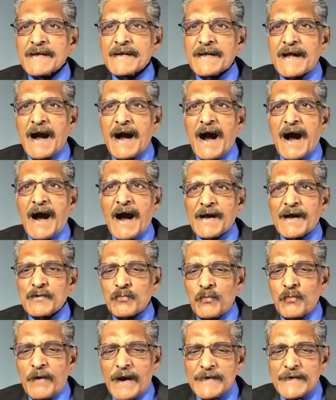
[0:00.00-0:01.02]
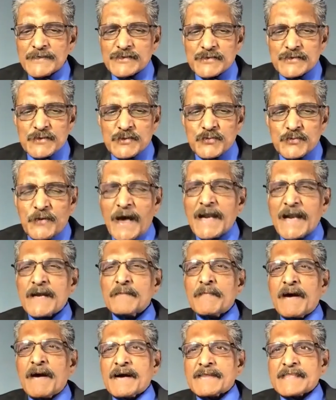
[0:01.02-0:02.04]
God wants to dwell
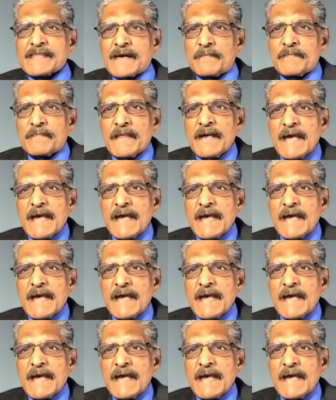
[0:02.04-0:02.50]
among them.